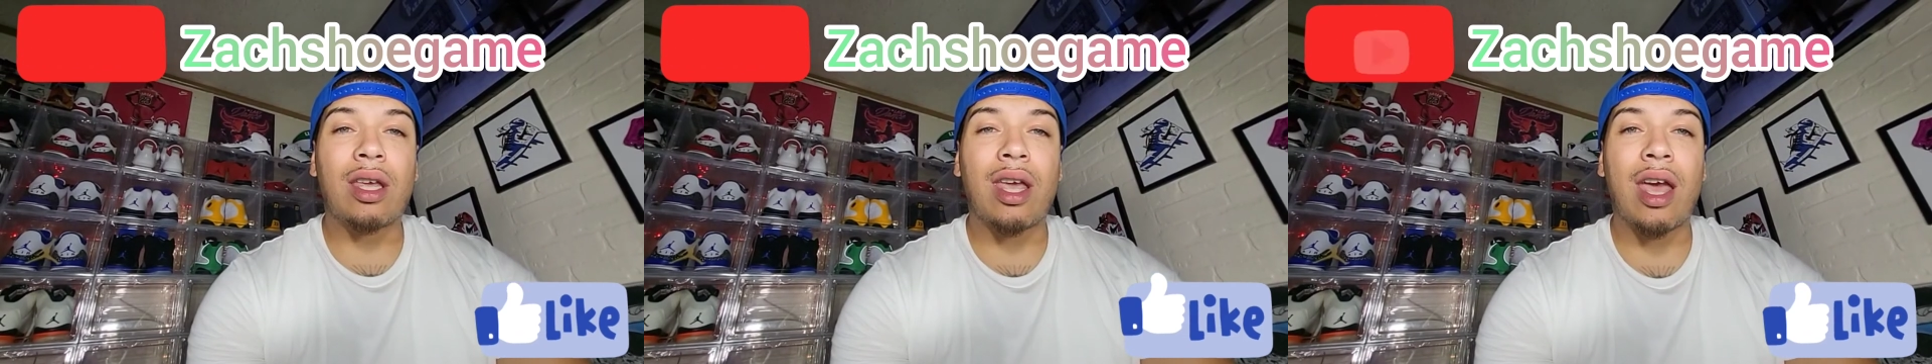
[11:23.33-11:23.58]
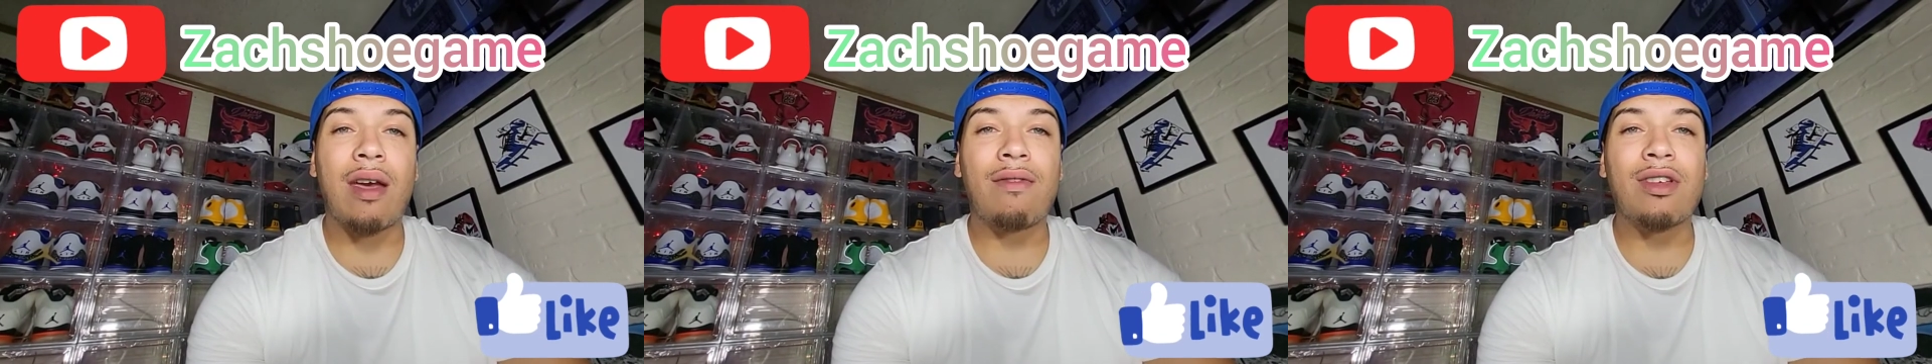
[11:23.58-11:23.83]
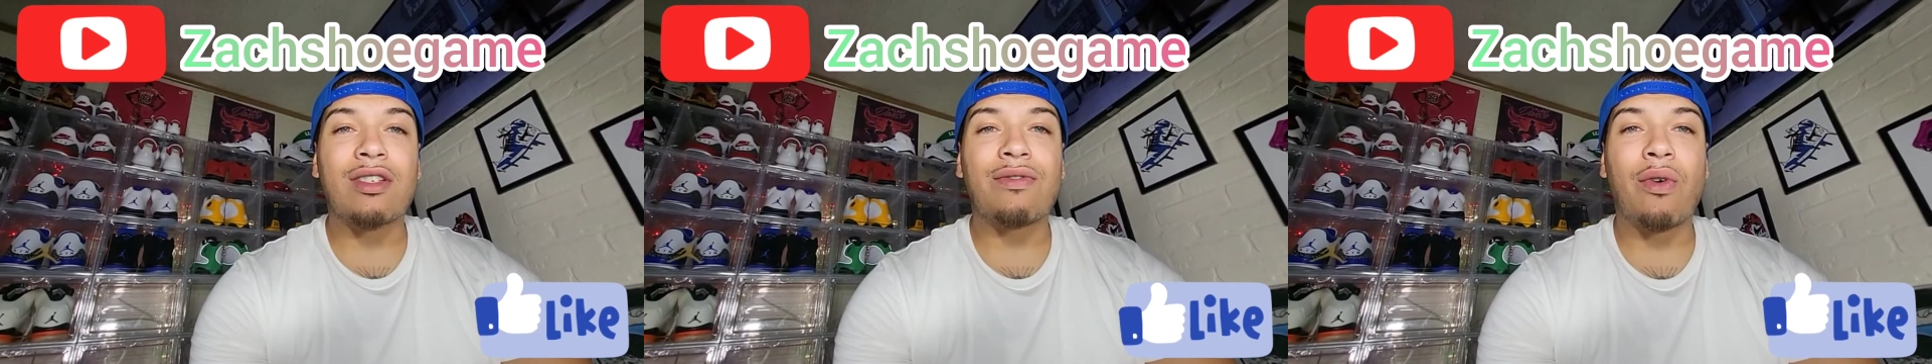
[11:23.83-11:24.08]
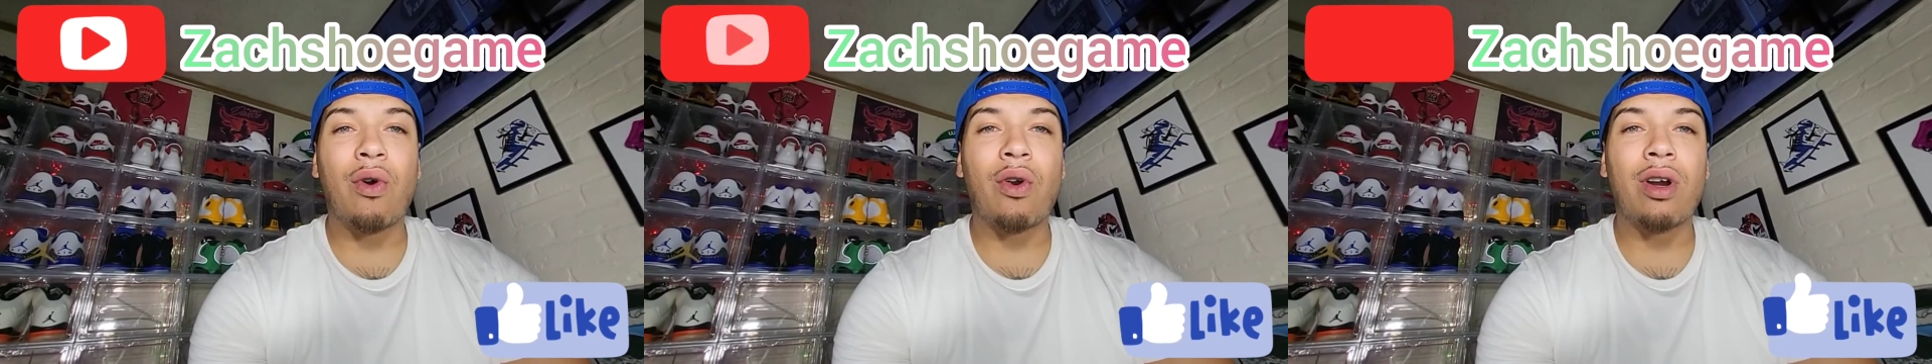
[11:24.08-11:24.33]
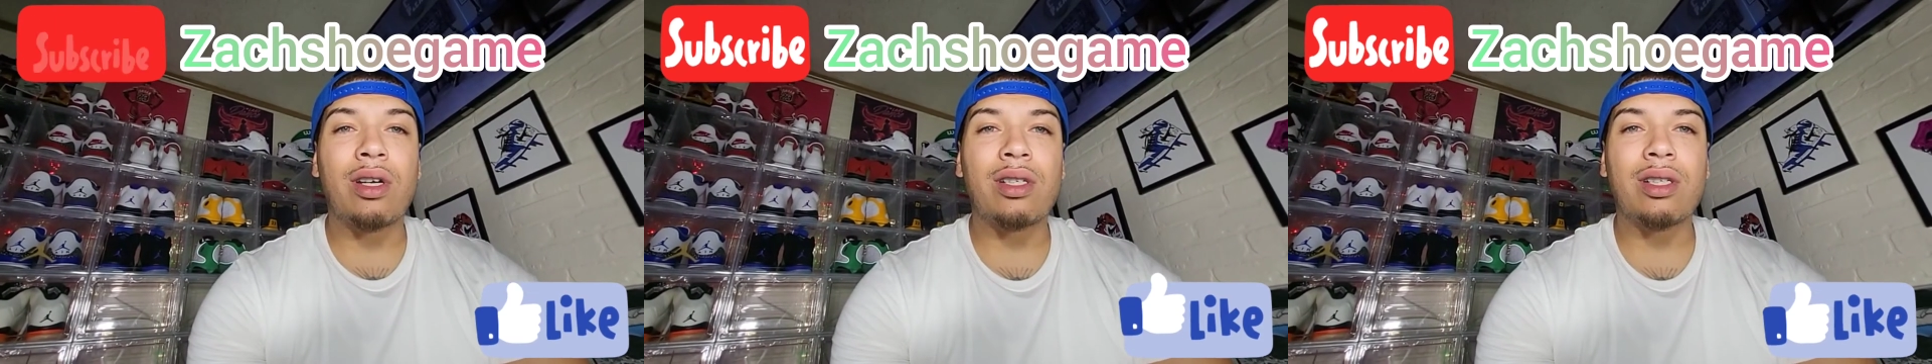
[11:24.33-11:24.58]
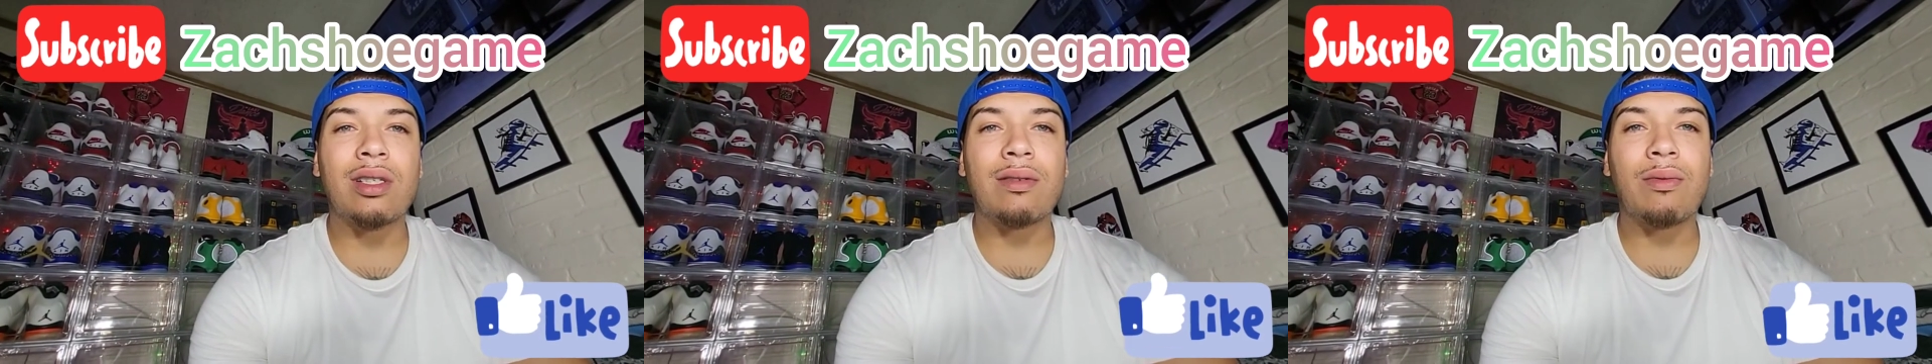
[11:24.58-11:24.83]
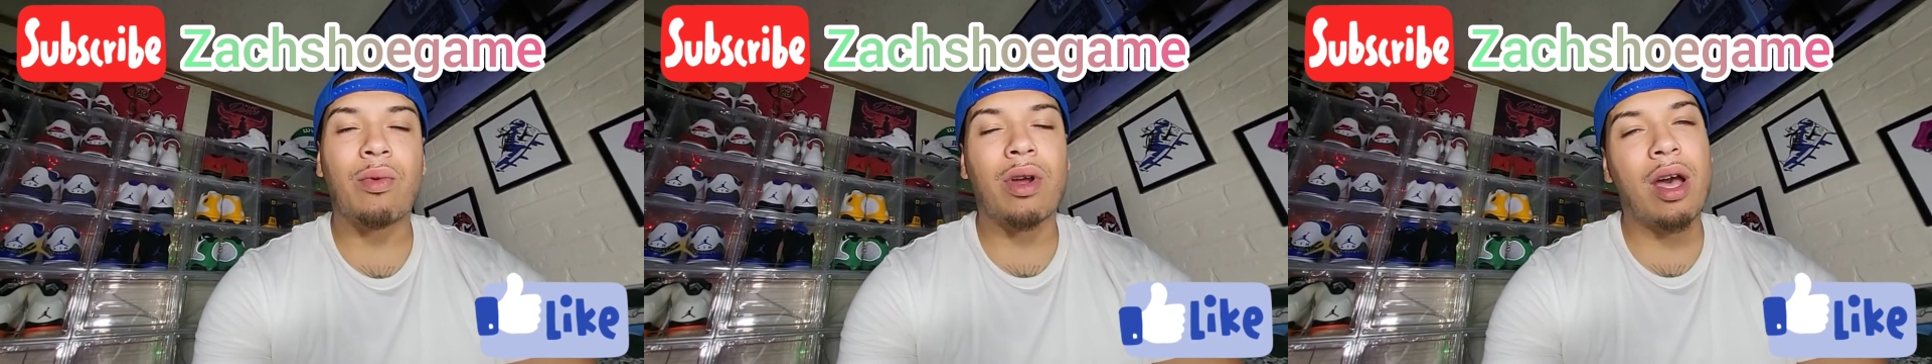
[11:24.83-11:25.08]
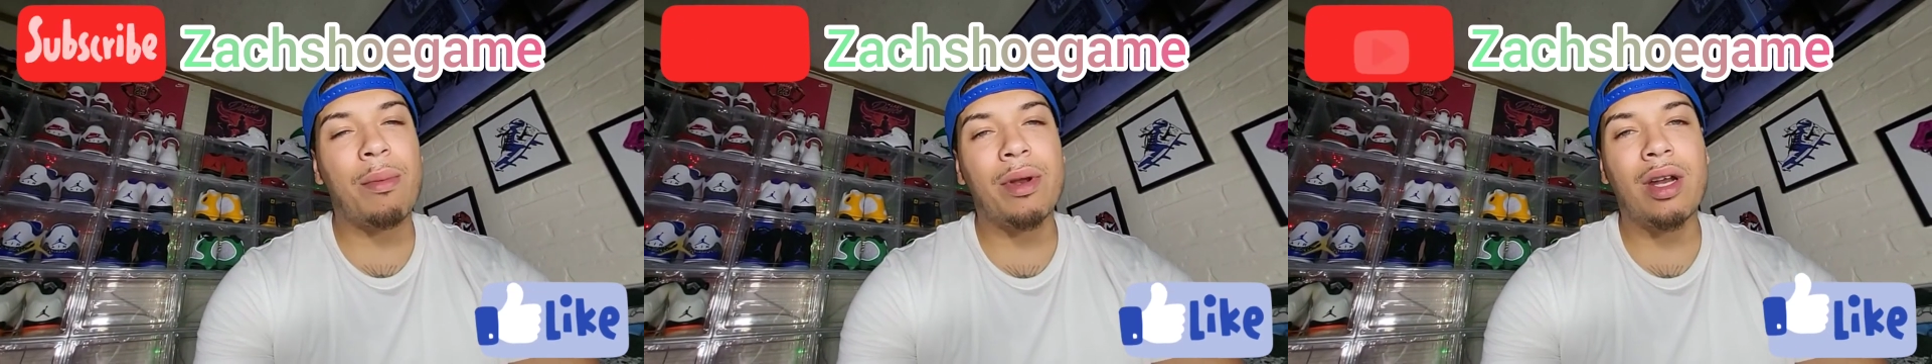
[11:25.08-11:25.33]
canvas fours
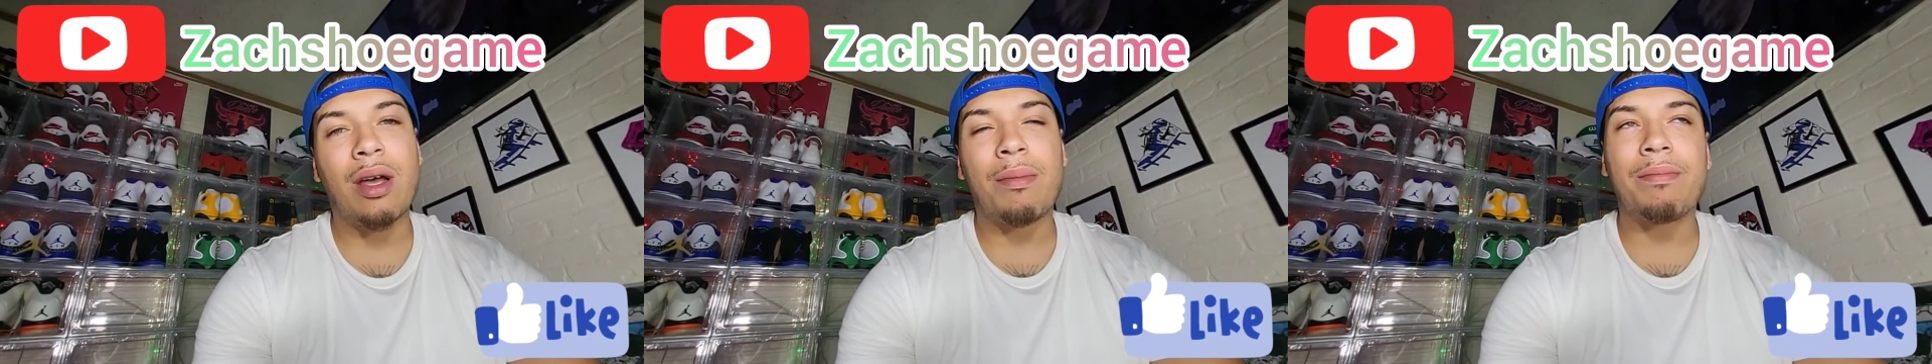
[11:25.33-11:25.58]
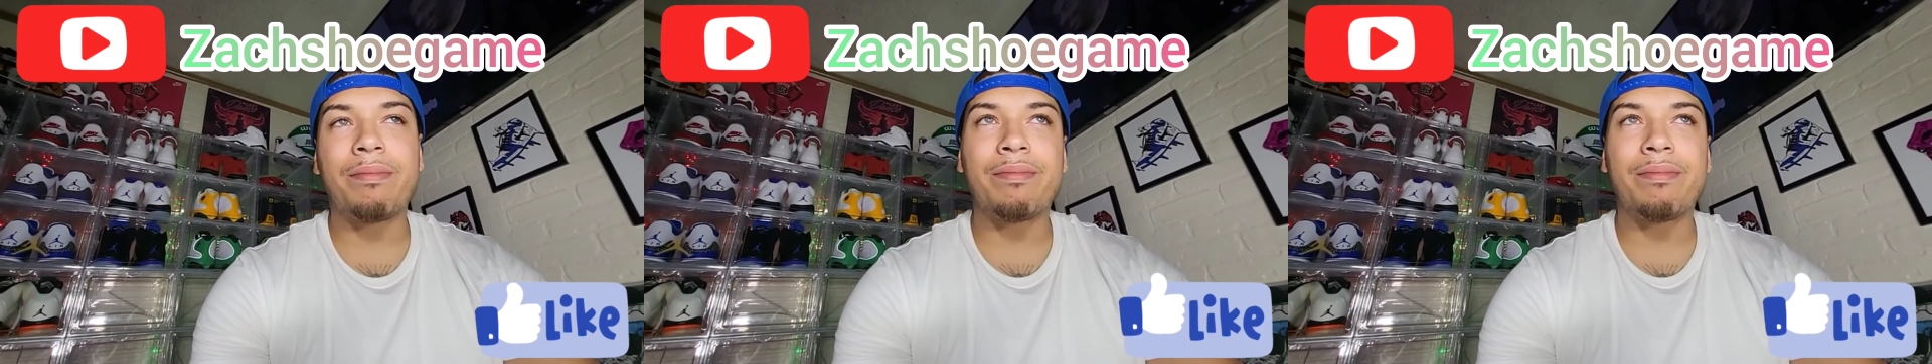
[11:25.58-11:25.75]
coming up.